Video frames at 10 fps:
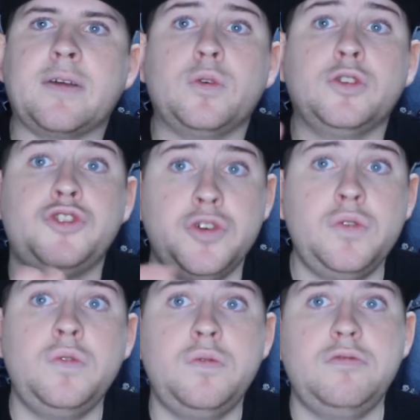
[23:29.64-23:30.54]
we'll
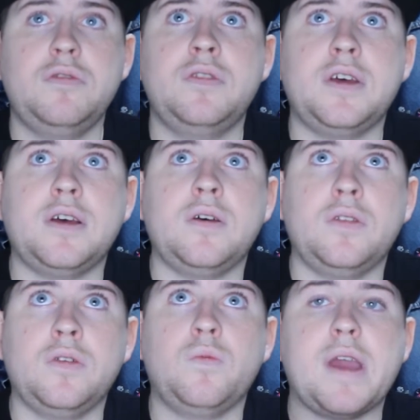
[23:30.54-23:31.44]
do
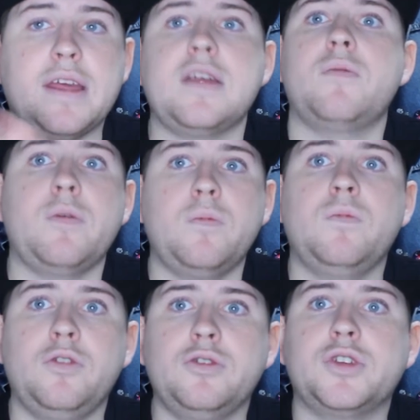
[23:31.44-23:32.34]
the way that we
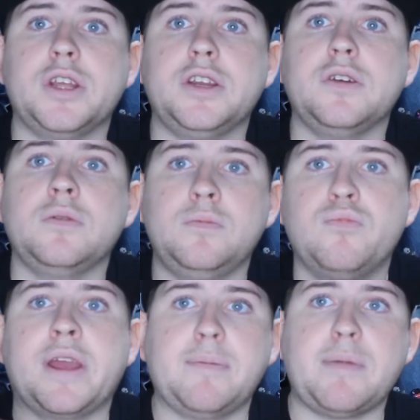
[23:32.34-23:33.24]
usually do,
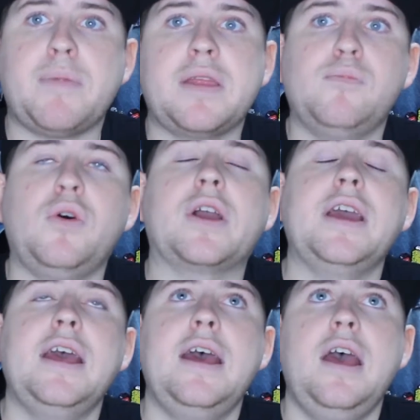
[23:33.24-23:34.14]
bring him in by the book,
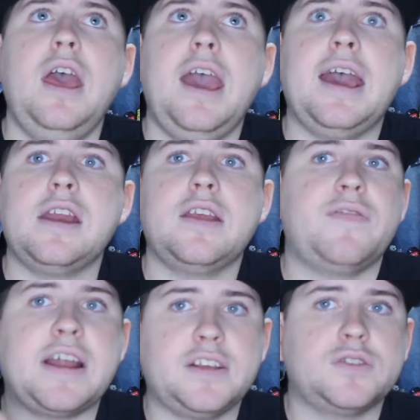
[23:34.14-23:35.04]
and
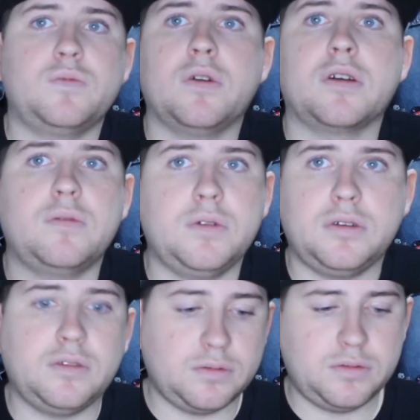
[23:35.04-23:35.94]
if that doesn't work,
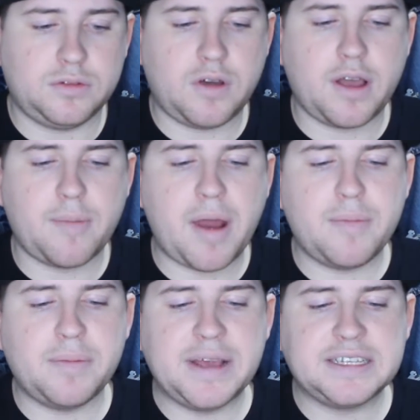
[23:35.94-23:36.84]
we'll talk about it.
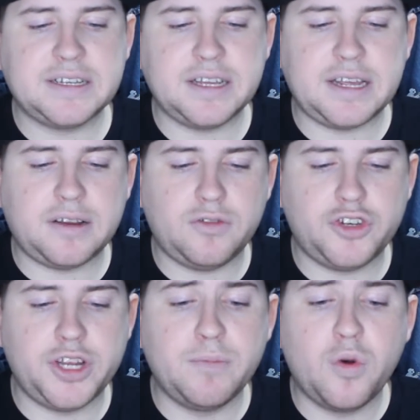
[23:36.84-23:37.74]
But basically,
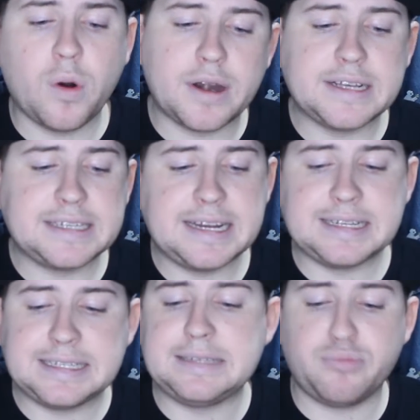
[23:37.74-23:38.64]
Jim Gordon is
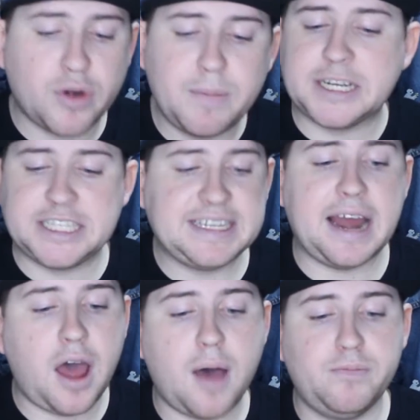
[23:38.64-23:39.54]
getting pretty much
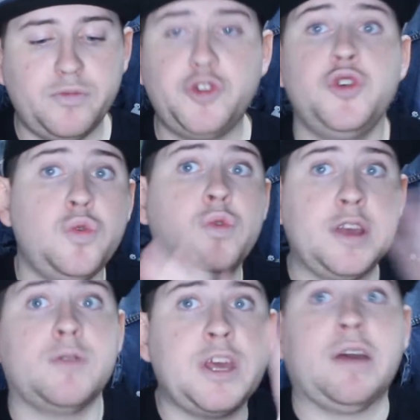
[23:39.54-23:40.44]
set up to
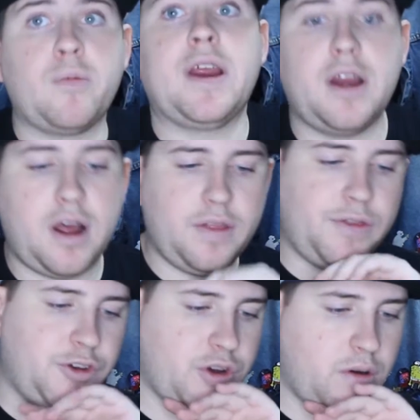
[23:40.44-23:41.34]
get ready to
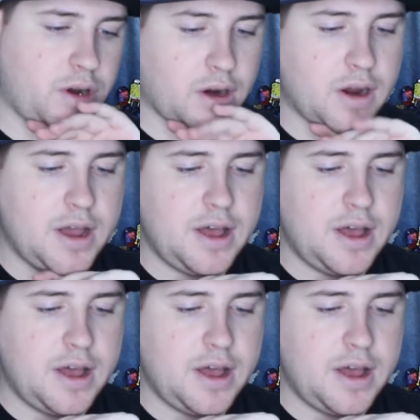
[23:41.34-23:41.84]
hunt the Joker